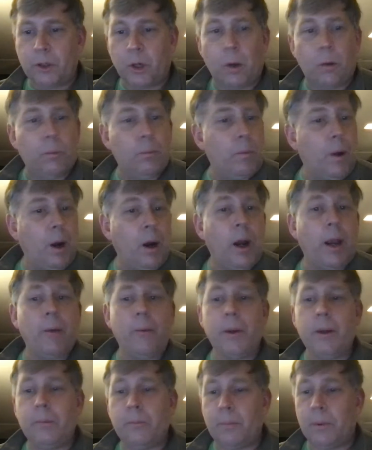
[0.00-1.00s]
So, all
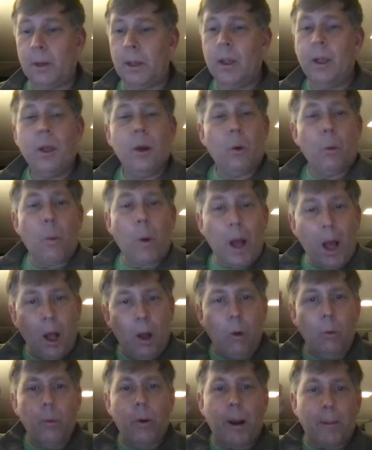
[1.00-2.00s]
right, we
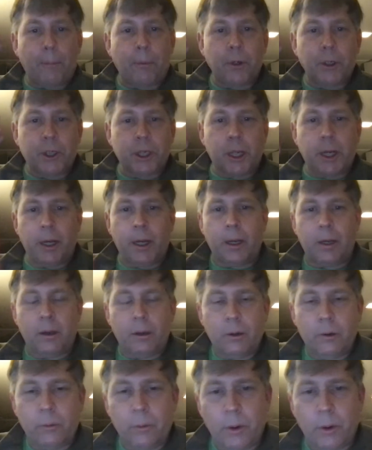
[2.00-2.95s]
well represented